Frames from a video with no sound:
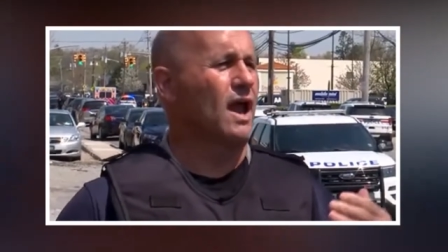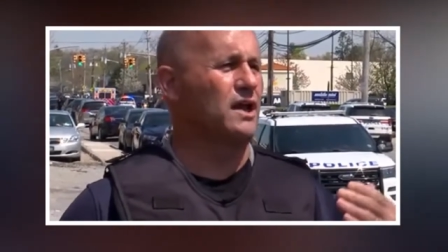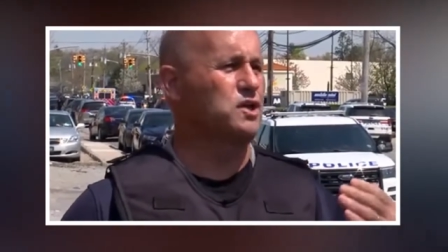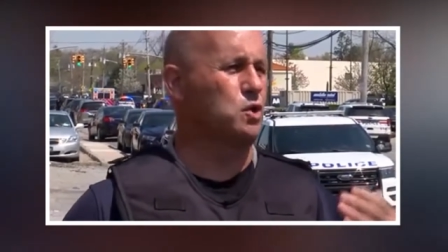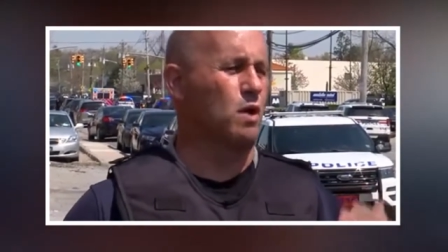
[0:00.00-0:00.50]

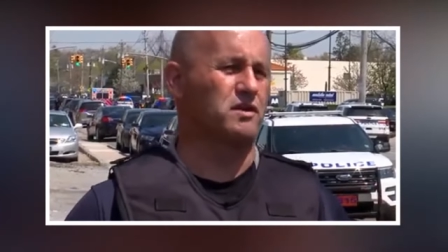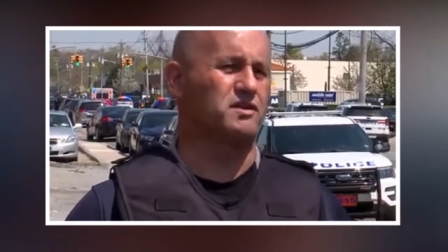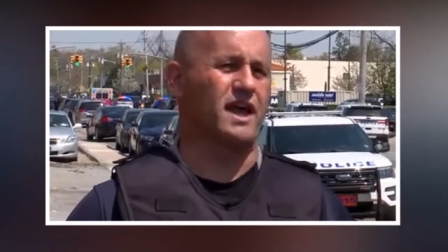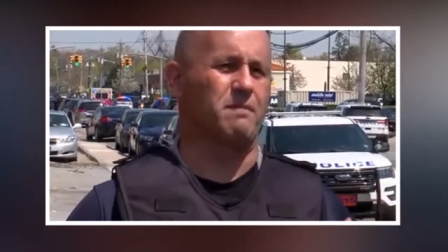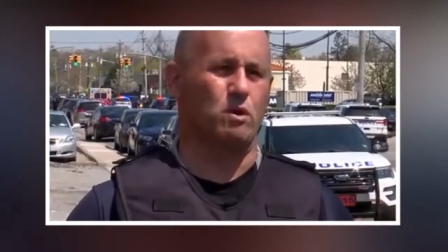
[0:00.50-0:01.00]
and two others
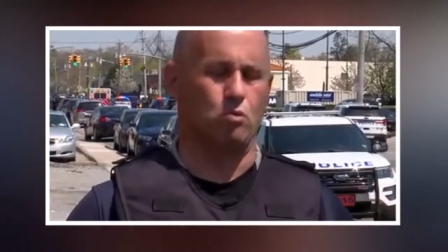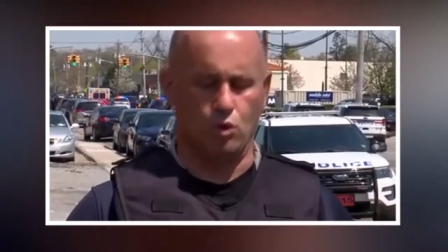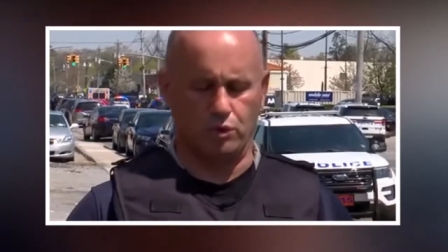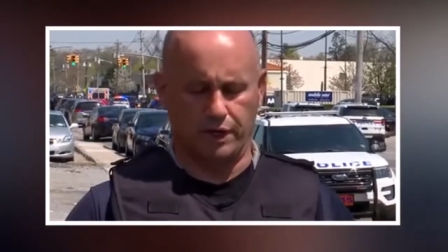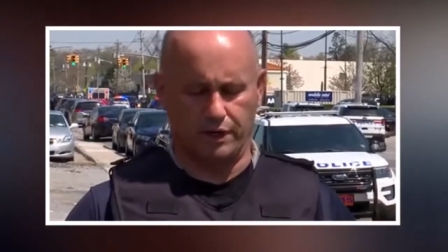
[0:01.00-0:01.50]
that have been
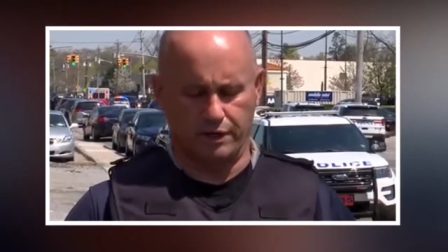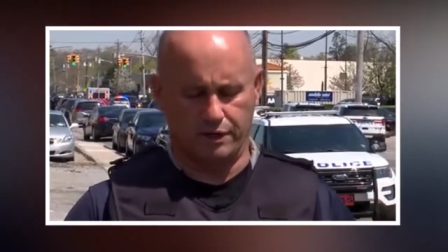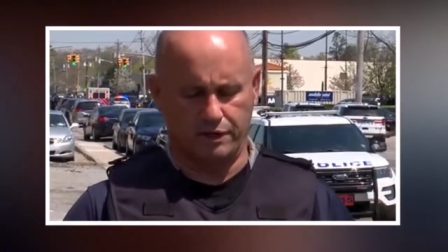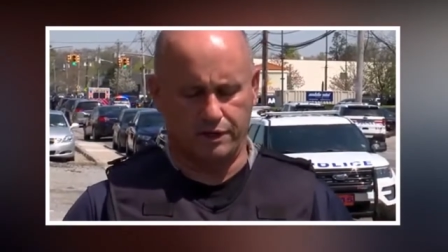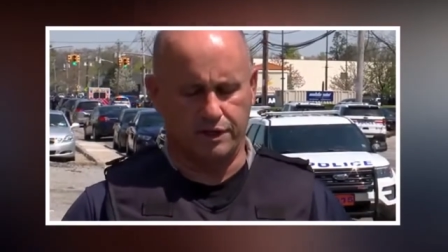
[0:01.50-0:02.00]
wounded.
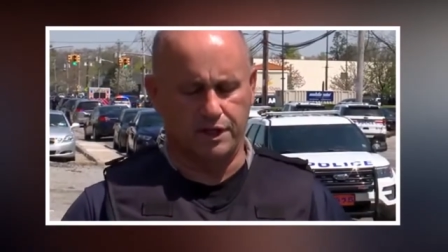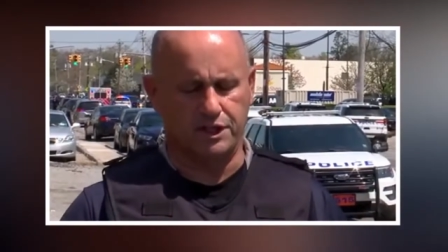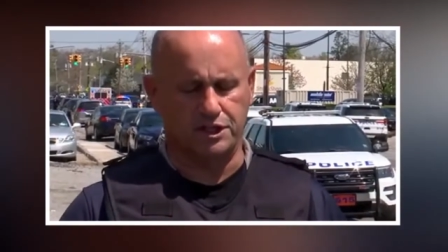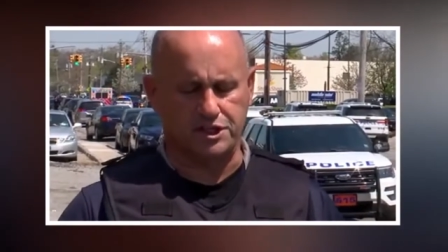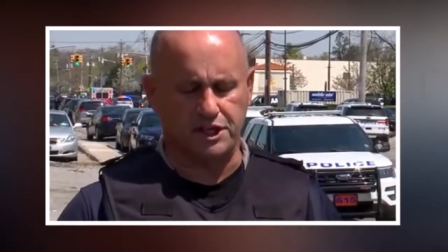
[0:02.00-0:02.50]
The
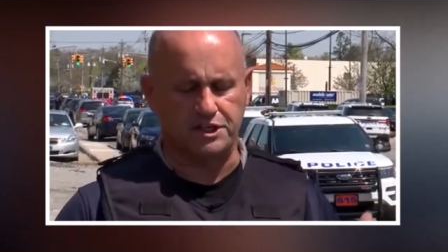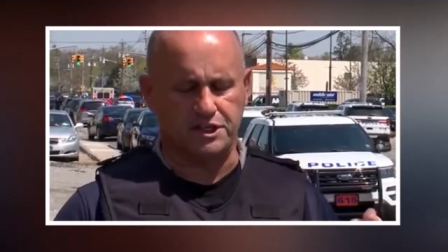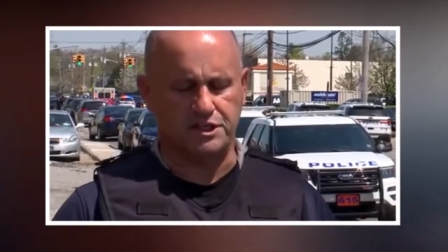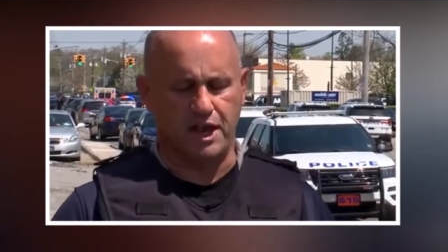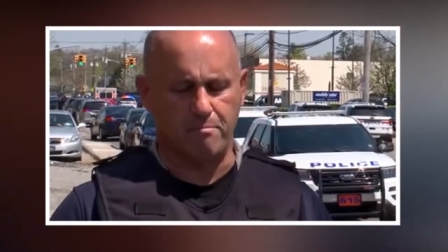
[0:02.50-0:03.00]
deceased
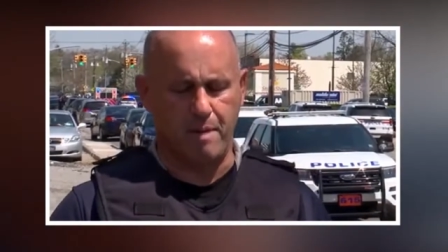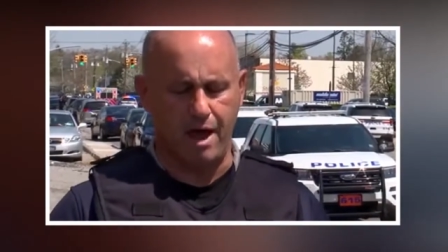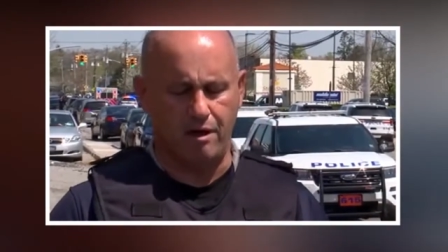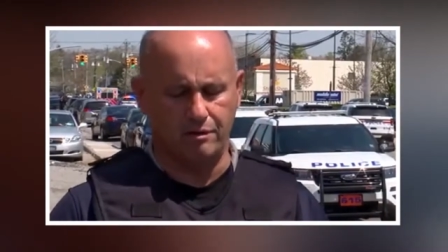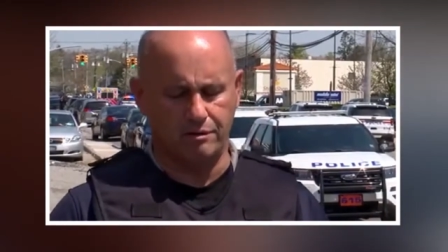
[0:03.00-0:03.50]
is a
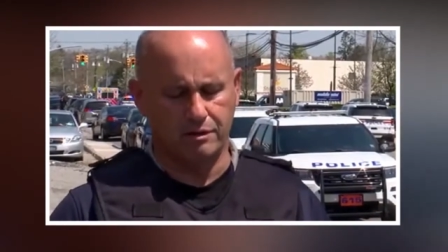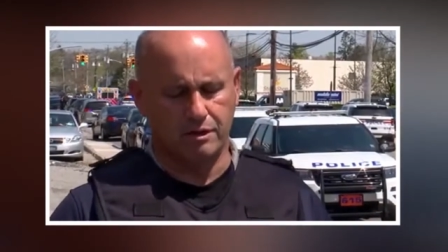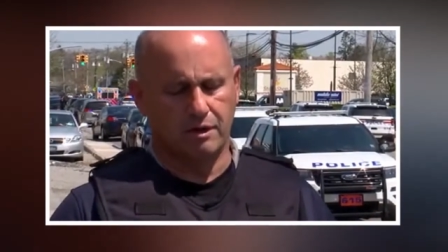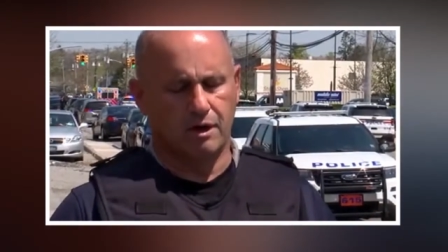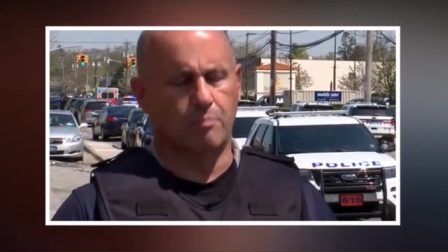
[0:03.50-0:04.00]
male,
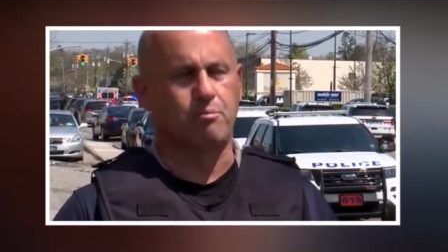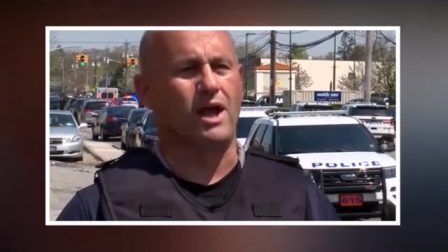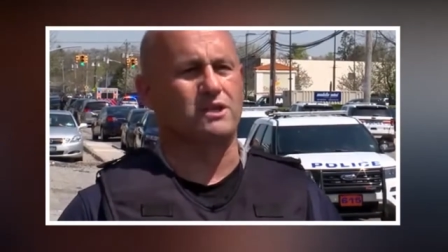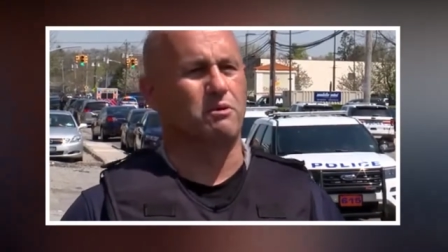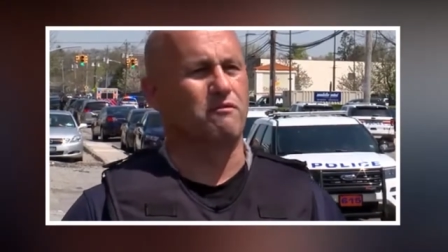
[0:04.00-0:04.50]

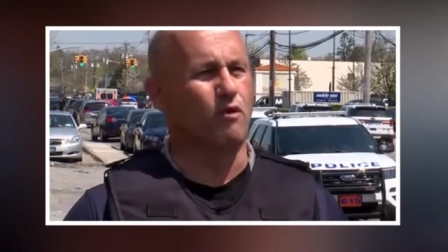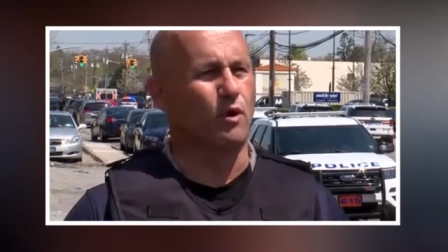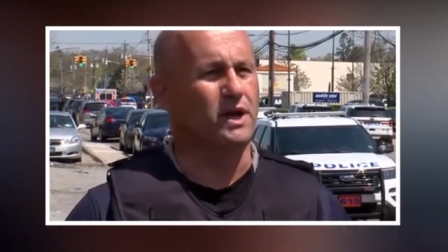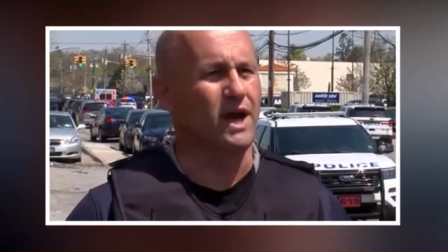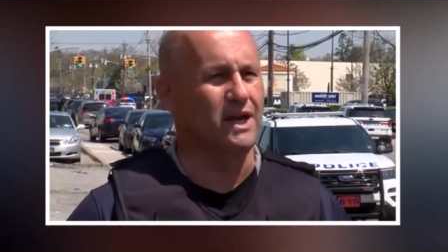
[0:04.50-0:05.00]
approximately
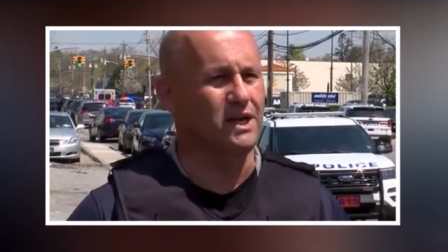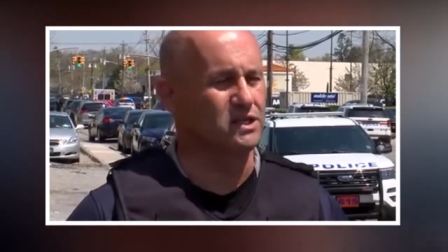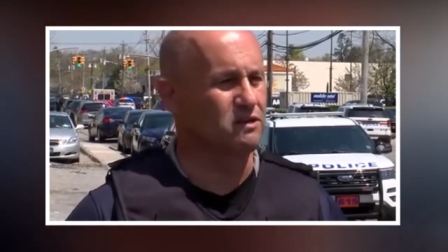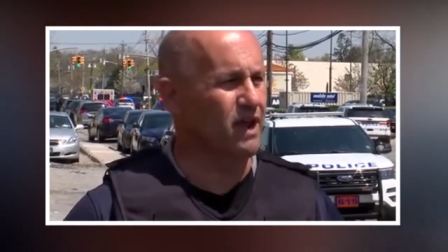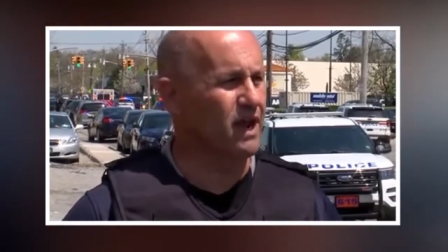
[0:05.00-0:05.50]
49
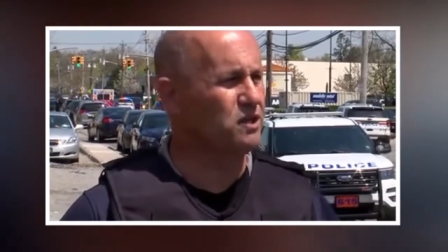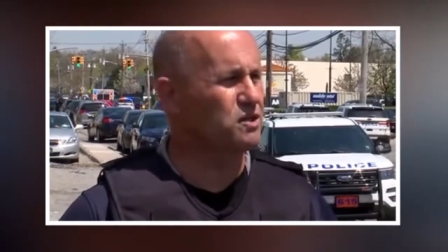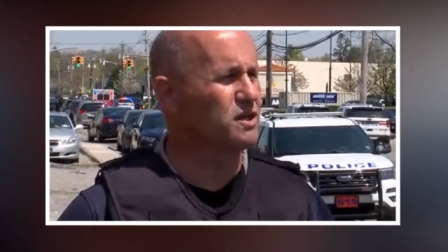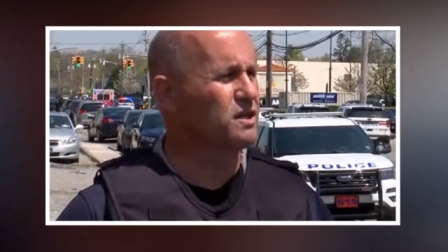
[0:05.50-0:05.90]
years of age.